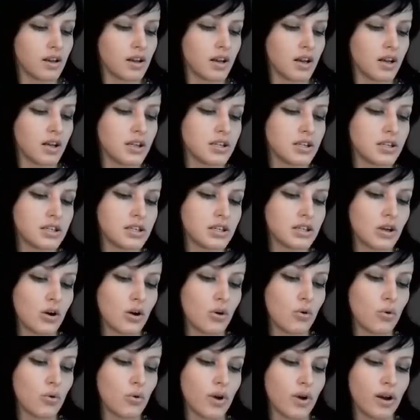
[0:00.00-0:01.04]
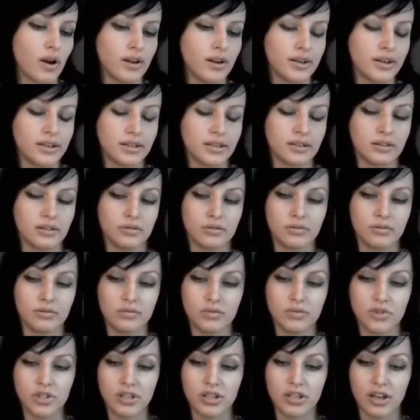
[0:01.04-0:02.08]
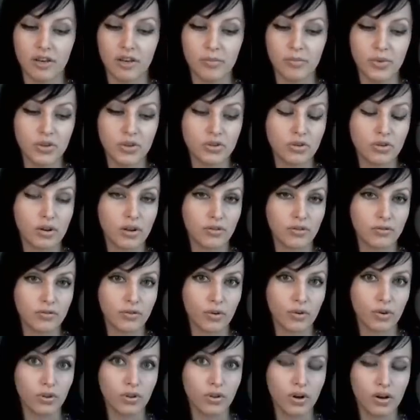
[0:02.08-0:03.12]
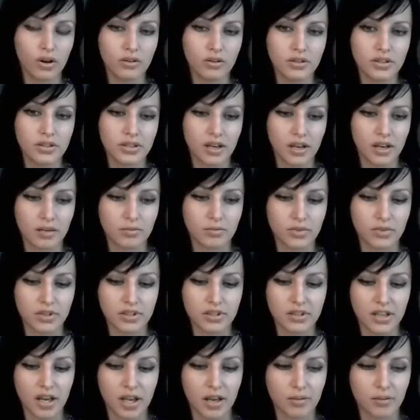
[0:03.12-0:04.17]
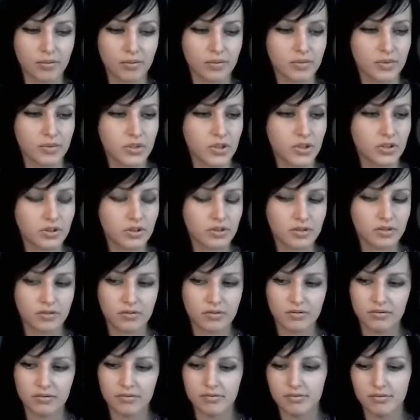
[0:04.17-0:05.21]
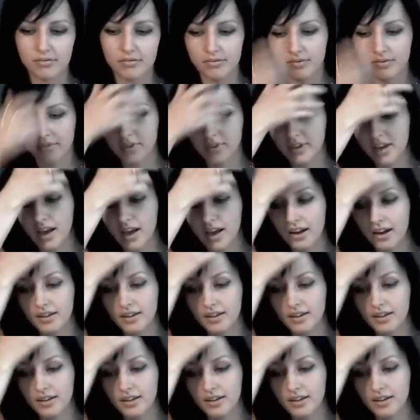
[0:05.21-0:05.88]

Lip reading: So, gee, I've been talking for a long time this time. Yeah.